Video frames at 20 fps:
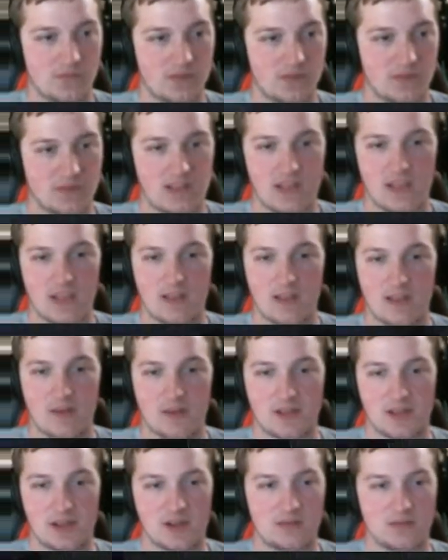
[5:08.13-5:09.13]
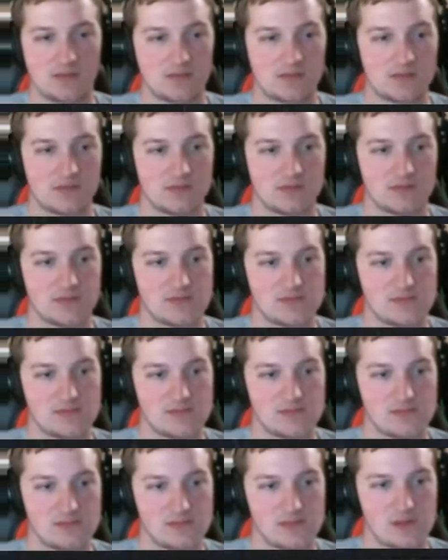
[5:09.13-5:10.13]
Yeah, there we go.
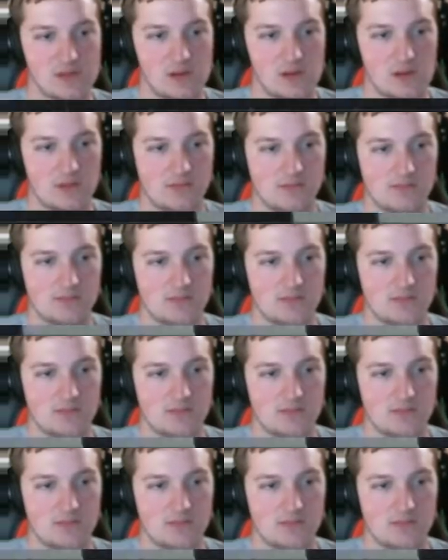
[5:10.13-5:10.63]
Talk about